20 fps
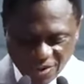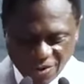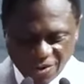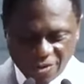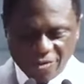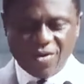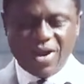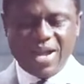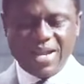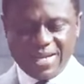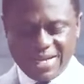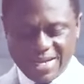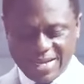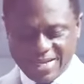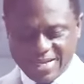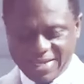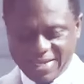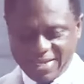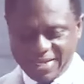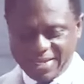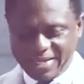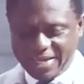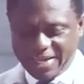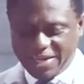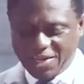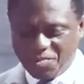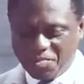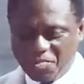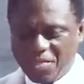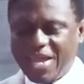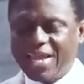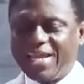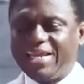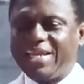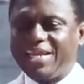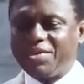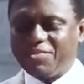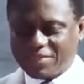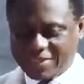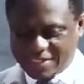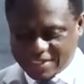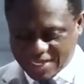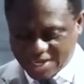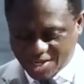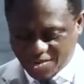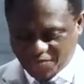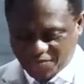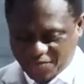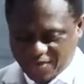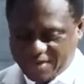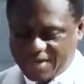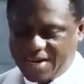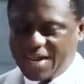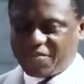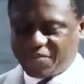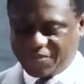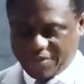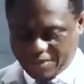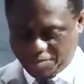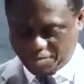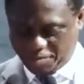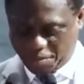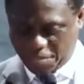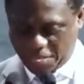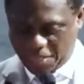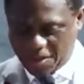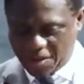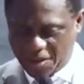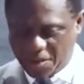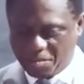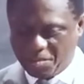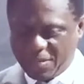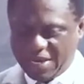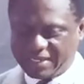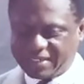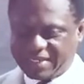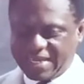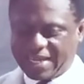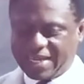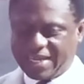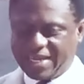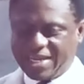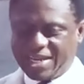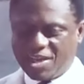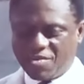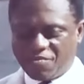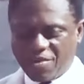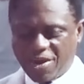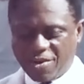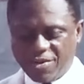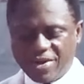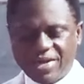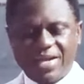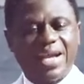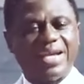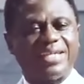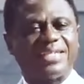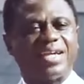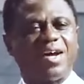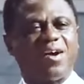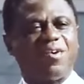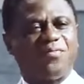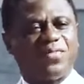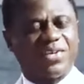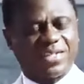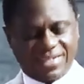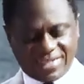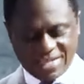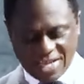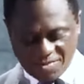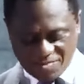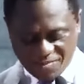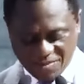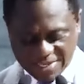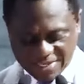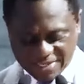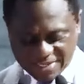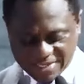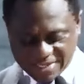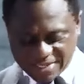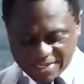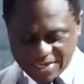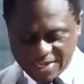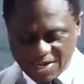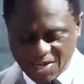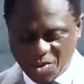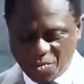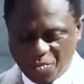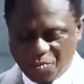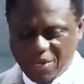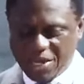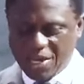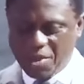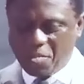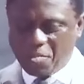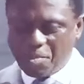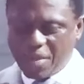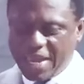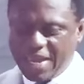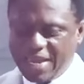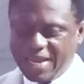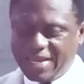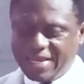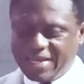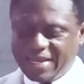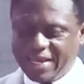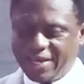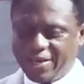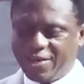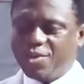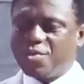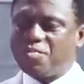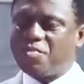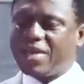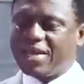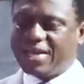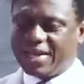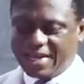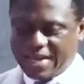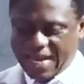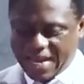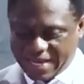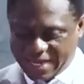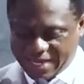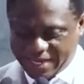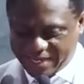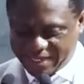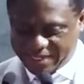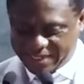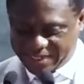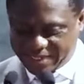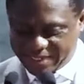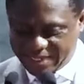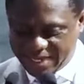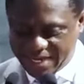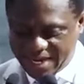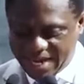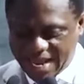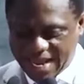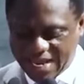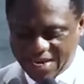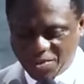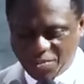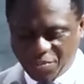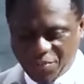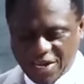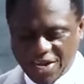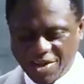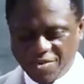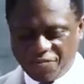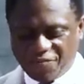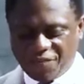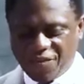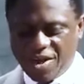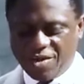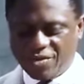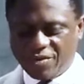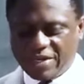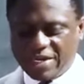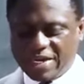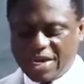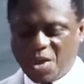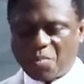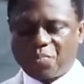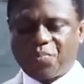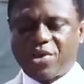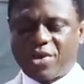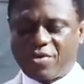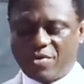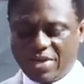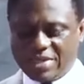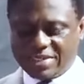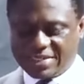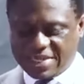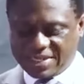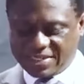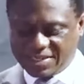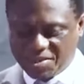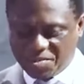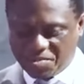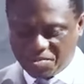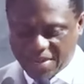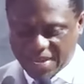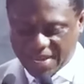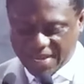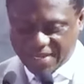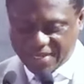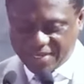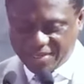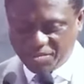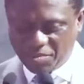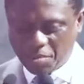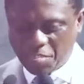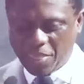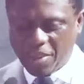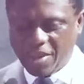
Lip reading: Rather, he made himself nothing by taking the very nature of a servant, being made in human likeness, and being found in appearance as a man,